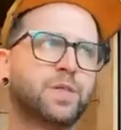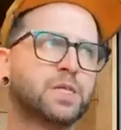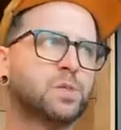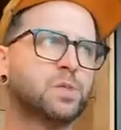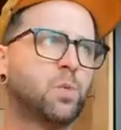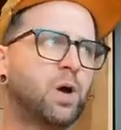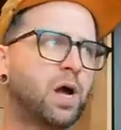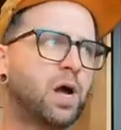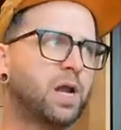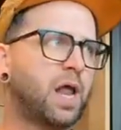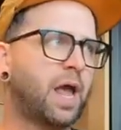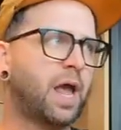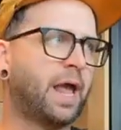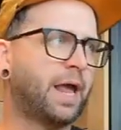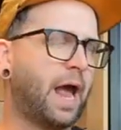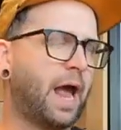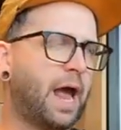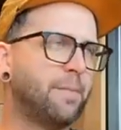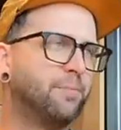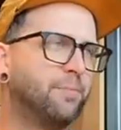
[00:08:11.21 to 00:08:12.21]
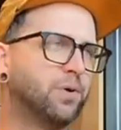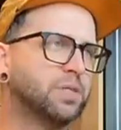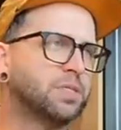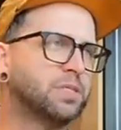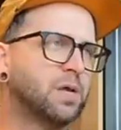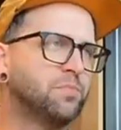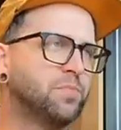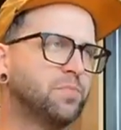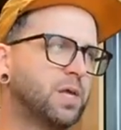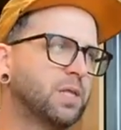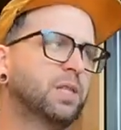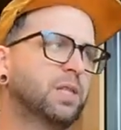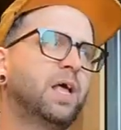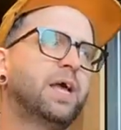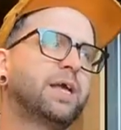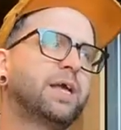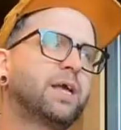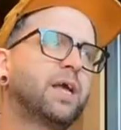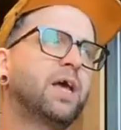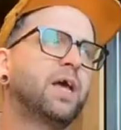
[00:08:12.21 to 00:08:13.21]
this wine, I, I put something
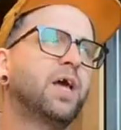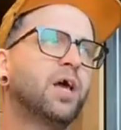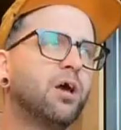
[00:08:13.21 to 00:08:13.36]
like